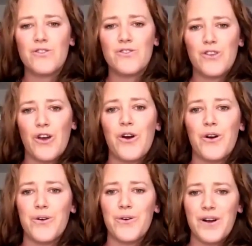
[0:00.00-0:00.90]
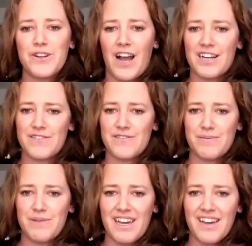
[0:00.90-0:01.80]
so attractive
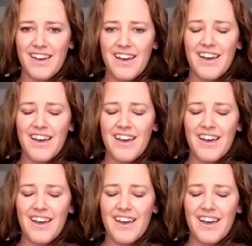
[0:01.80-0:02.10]
to me.